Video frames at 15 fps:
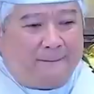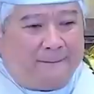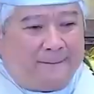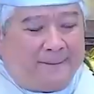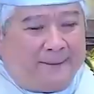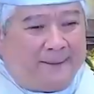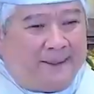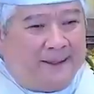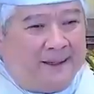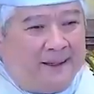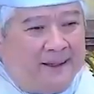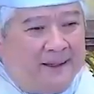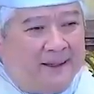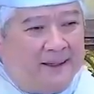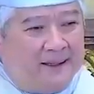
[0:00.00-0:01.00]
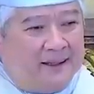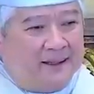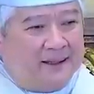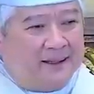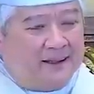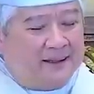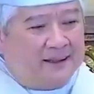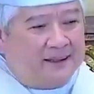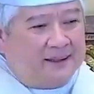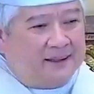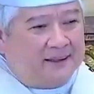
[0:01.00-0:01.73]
Nothing is said.